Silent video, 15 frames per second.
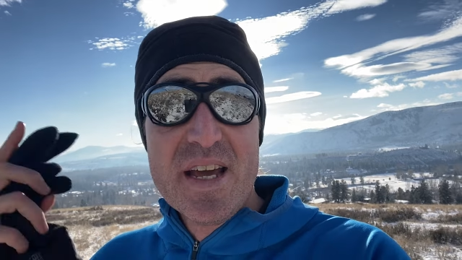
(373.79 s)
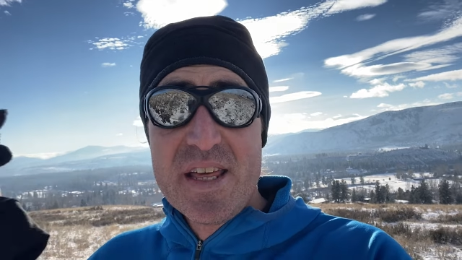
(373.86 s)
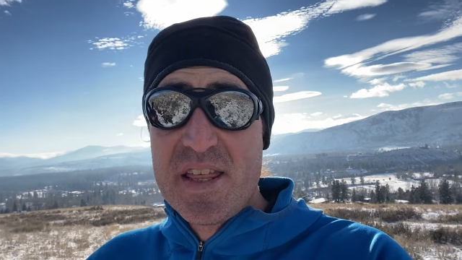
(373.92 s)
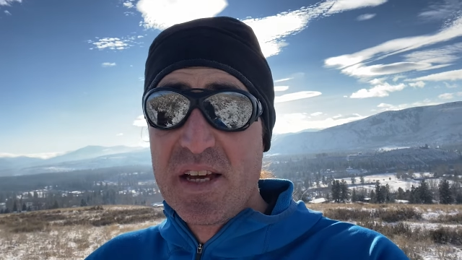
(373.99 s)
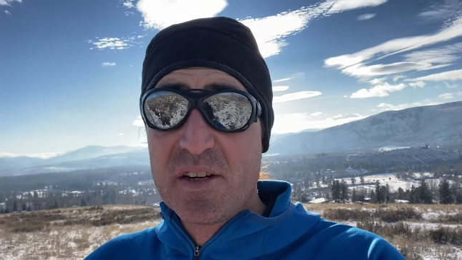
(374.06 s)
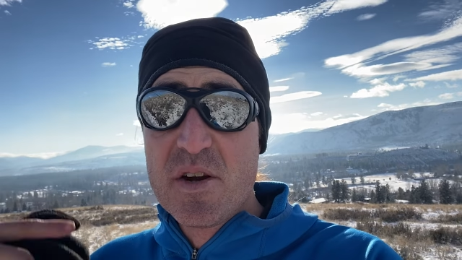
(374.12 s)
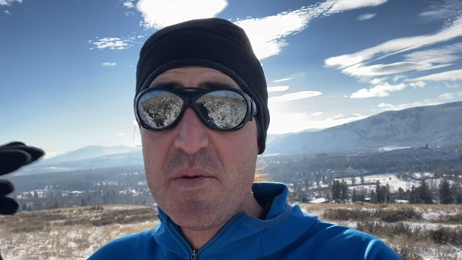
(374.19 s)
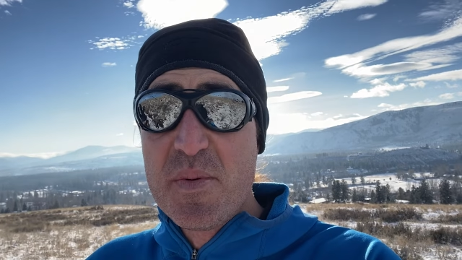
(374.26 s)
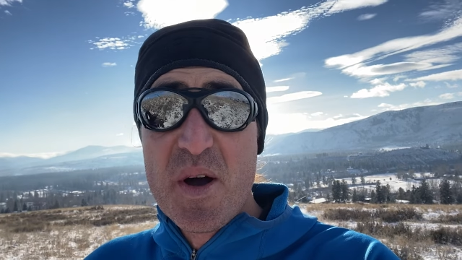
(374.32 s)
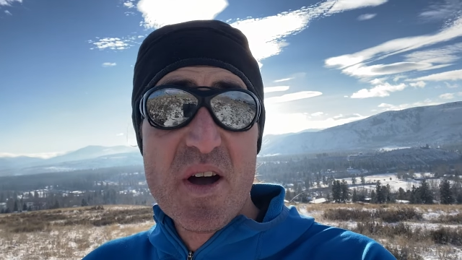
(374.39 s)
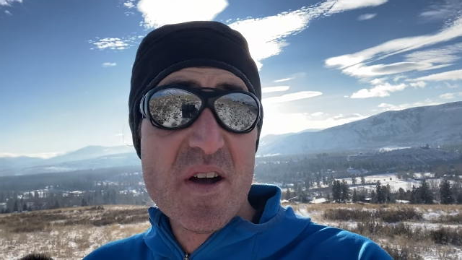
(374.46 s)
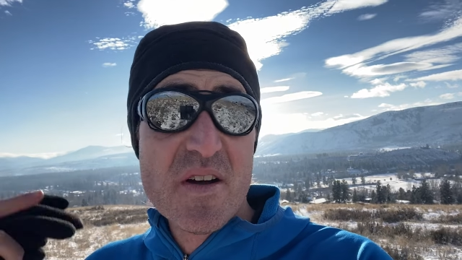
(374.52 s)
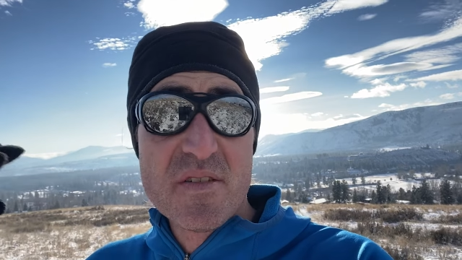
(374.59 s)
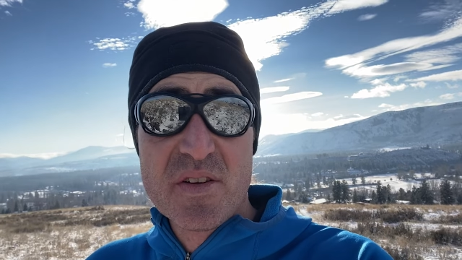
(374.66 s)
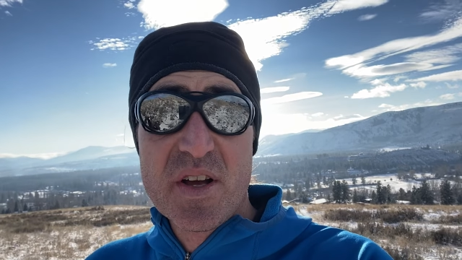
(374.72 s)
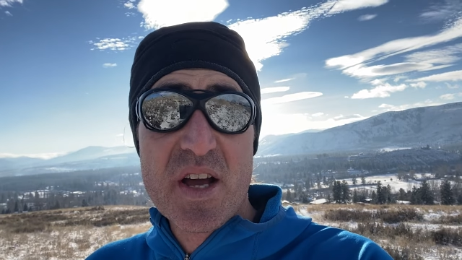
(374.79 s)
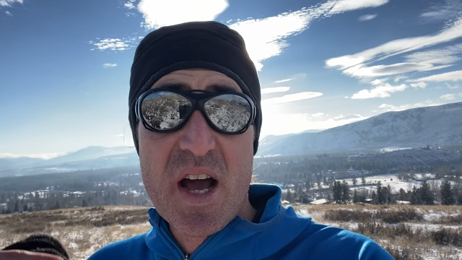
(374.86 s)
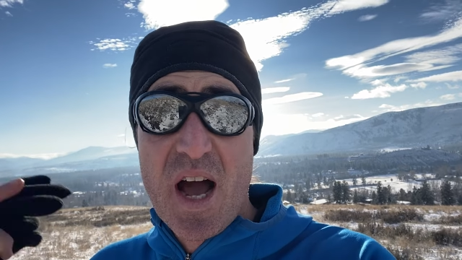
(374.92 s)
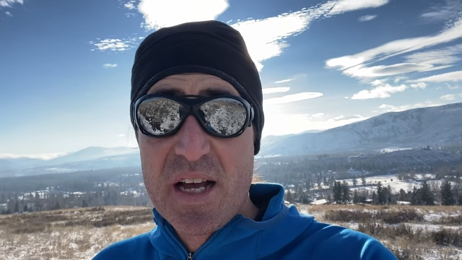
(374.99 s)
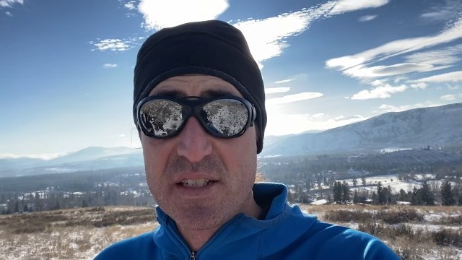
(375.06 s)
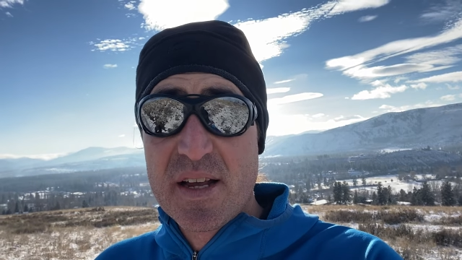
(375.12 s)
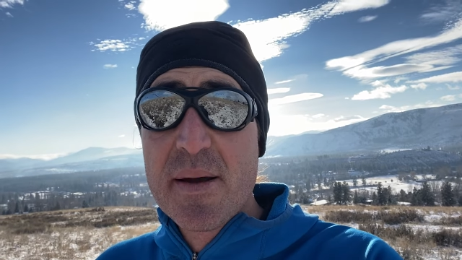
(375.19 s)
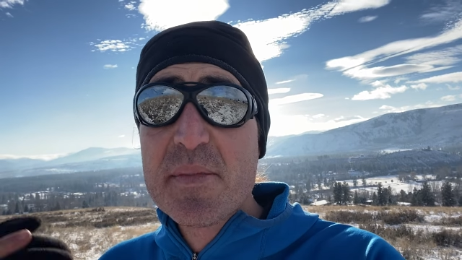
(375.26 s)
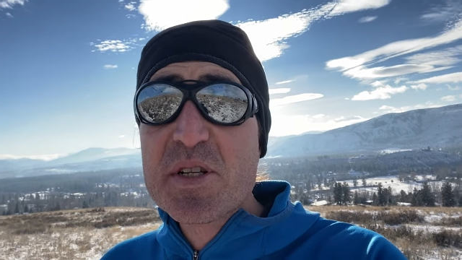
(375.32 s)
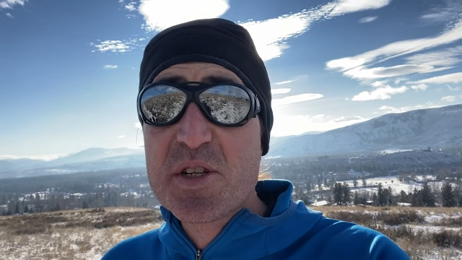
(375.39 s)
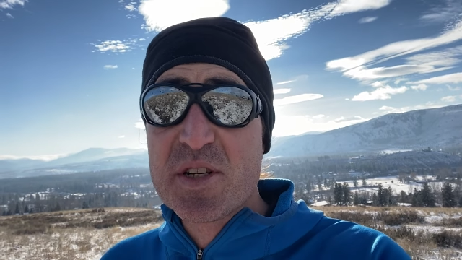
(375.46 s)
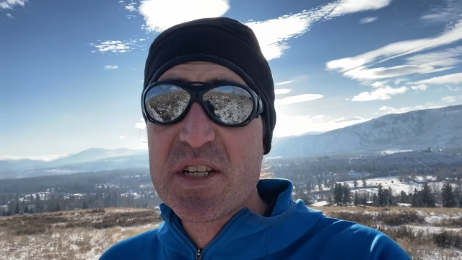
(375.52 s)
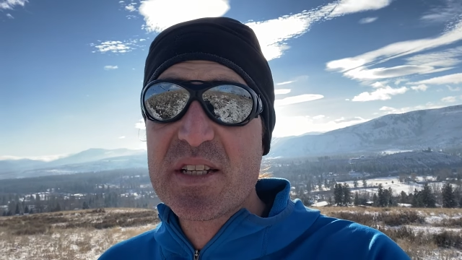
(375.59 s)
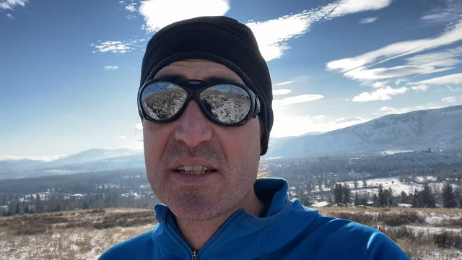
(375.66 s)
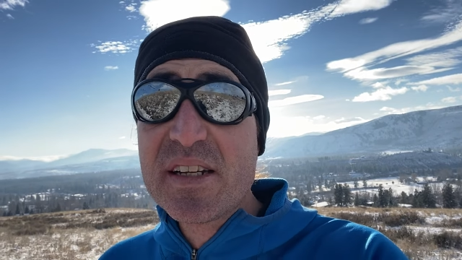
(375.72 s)
the group of
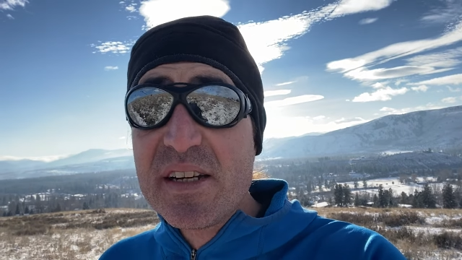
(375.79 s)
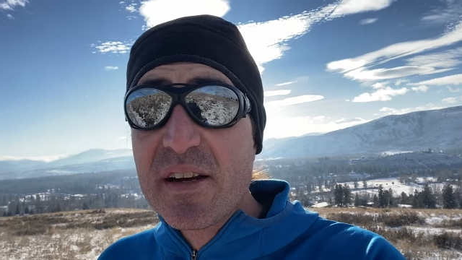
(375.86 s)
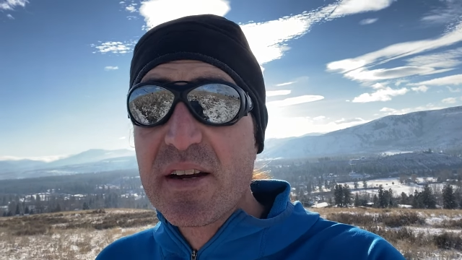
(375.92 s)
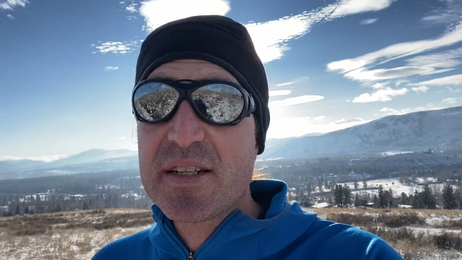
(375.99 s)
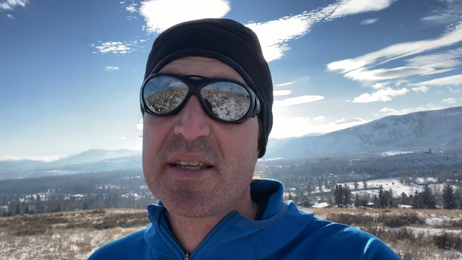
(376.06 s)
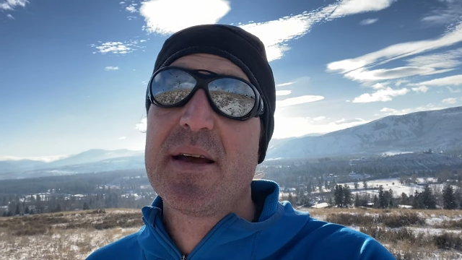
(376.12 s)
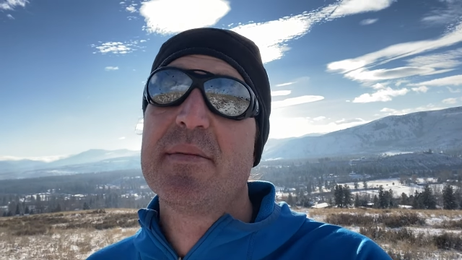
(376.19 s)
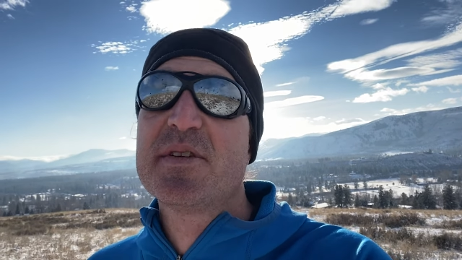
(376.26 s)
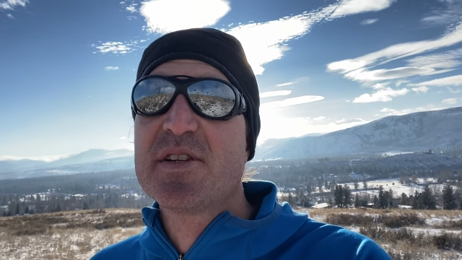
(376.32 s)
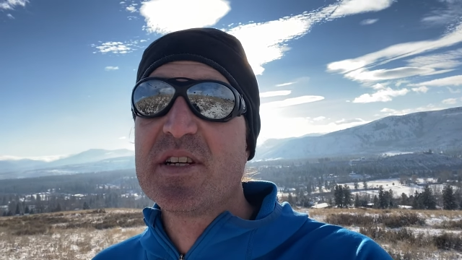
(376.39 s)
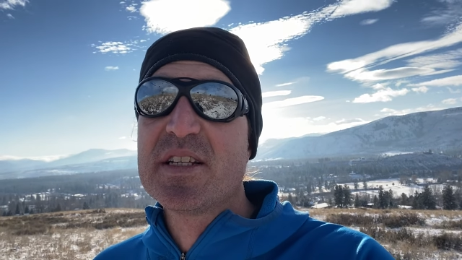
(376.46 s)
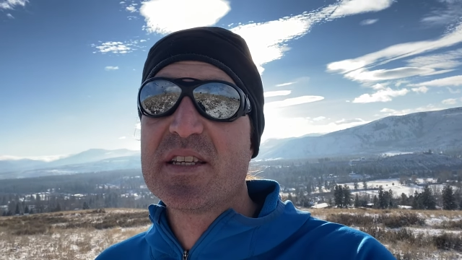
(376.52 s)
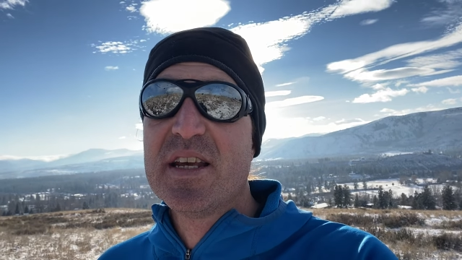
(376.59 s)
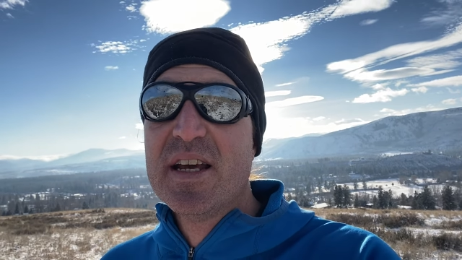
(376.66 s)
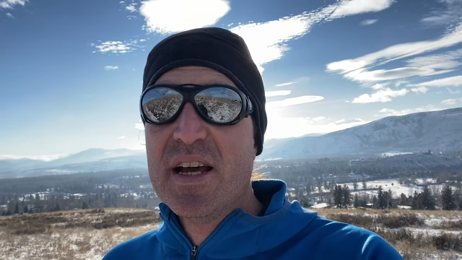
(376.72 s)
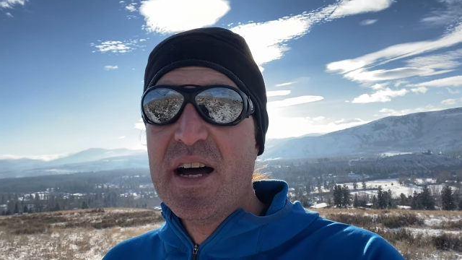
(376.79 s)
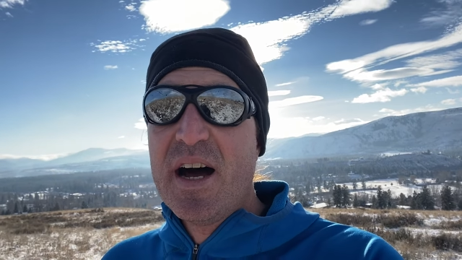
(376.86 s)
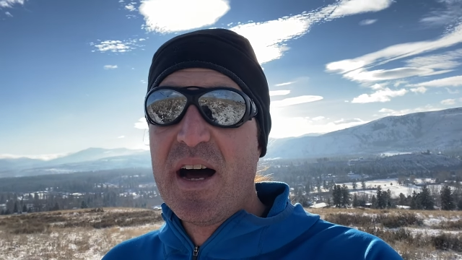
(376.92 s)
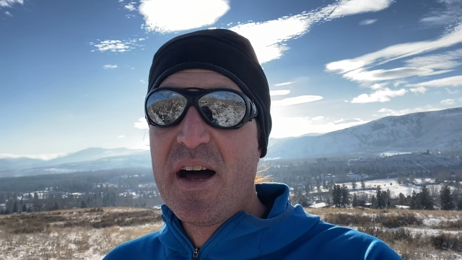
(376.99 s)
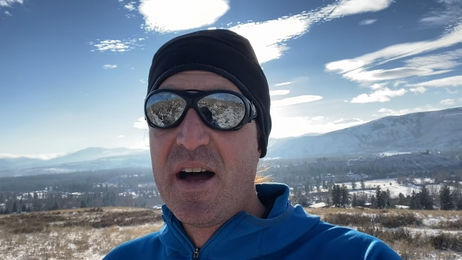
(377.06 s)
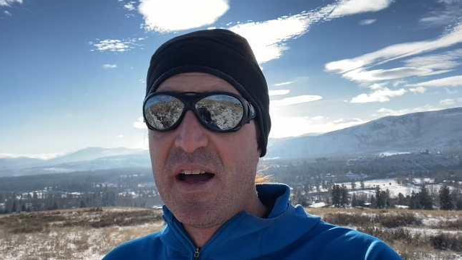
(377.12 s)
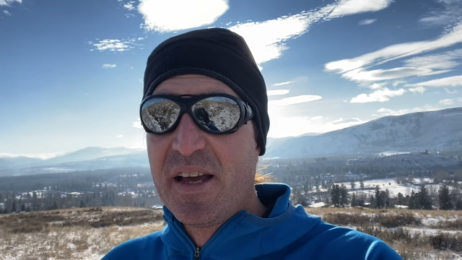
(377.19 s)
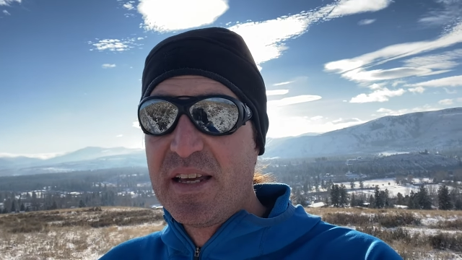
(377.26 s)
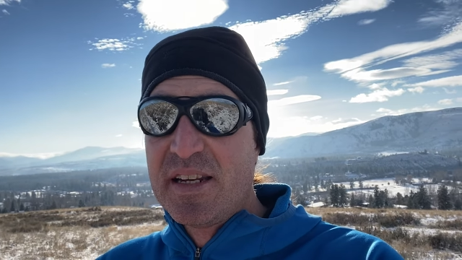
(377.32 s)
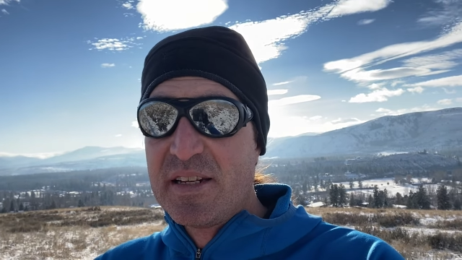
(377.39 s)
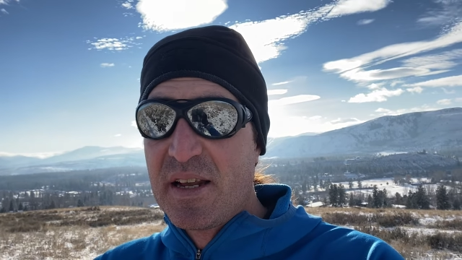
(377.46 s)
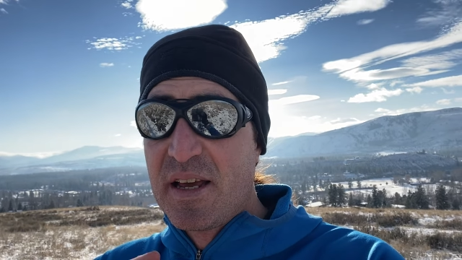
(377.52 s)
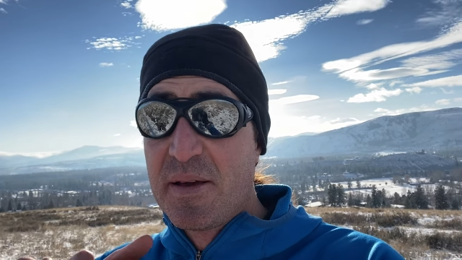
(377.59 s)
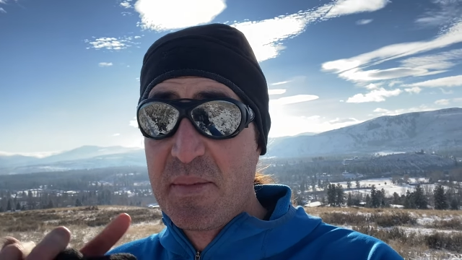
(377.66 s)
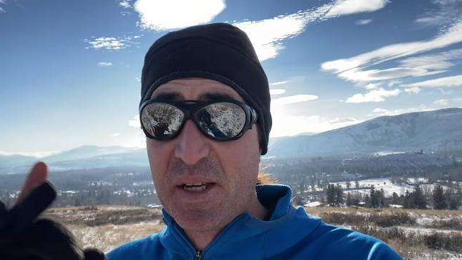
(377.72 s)
isometries linear isometries uh, in
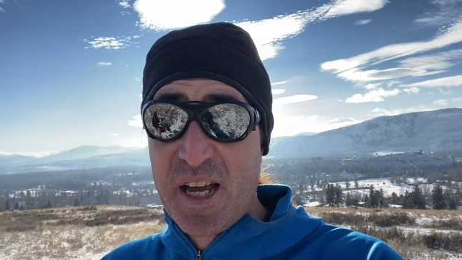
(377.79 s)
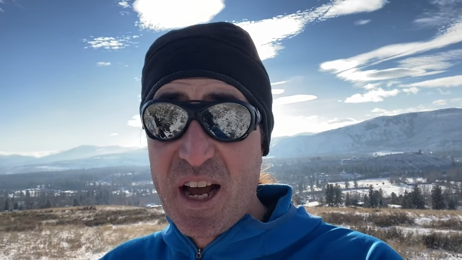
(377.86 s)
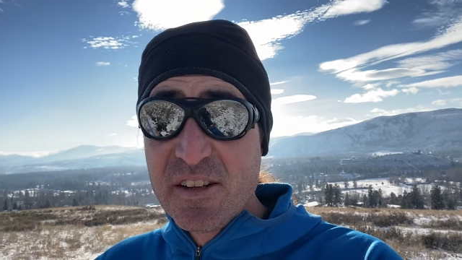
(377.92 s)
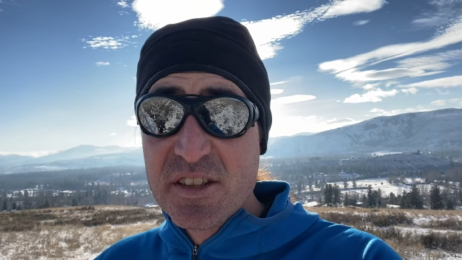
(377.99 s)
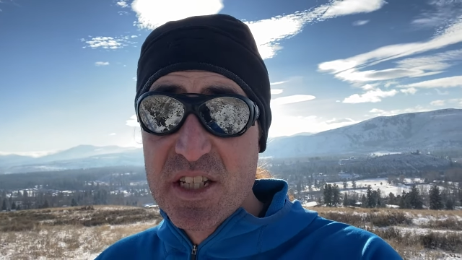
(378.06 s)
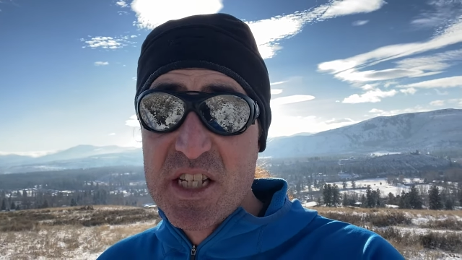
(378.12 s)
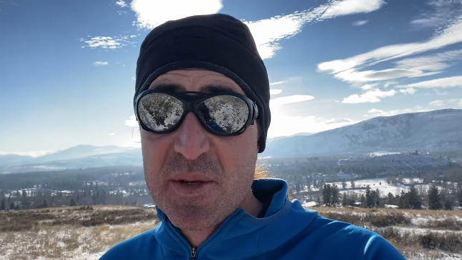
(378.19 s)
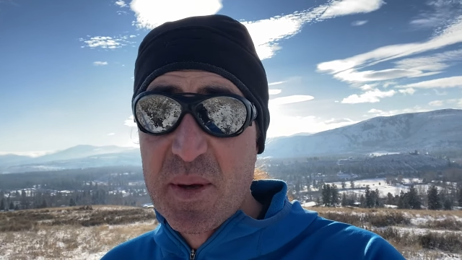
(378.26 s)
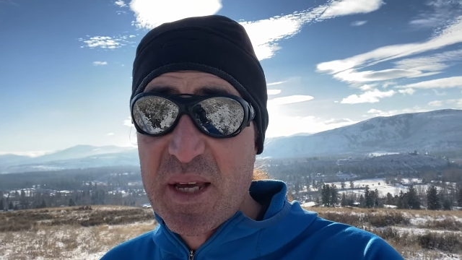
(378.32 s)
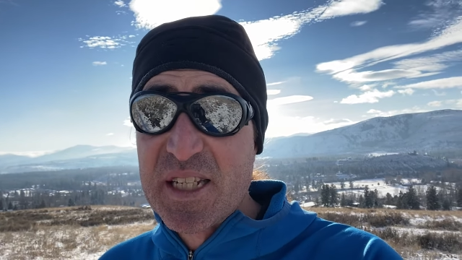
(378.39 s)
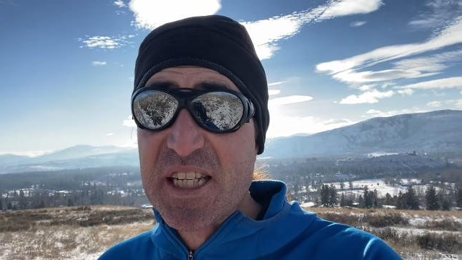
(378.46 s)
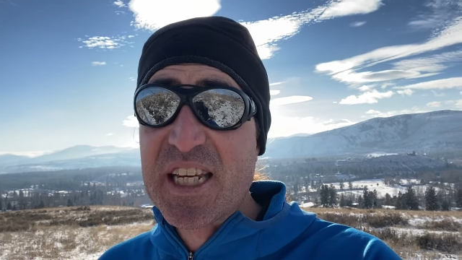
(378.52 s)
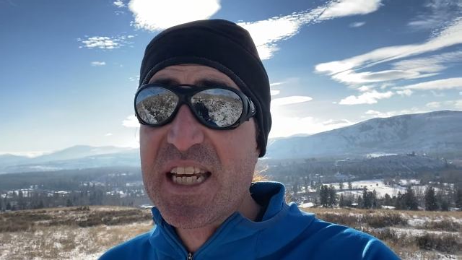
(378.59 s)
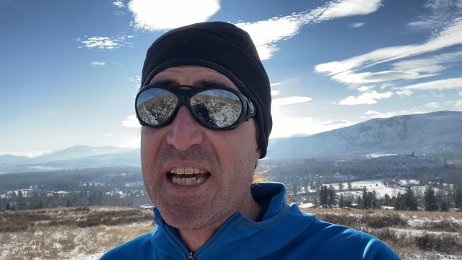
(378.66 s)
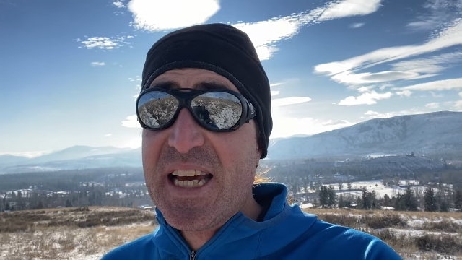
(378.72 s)
minkowski space